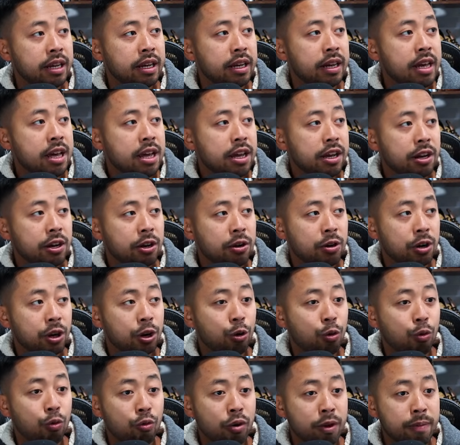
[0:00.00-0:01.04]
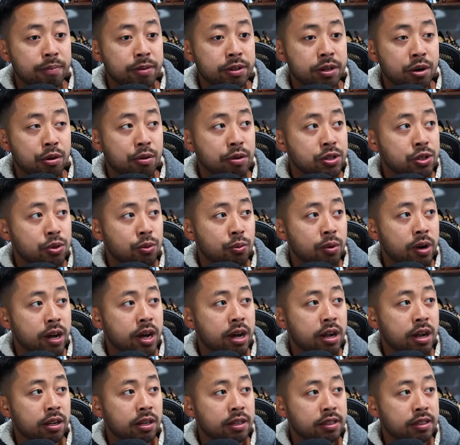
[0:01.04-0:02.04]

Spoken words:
You could go to crypto as well,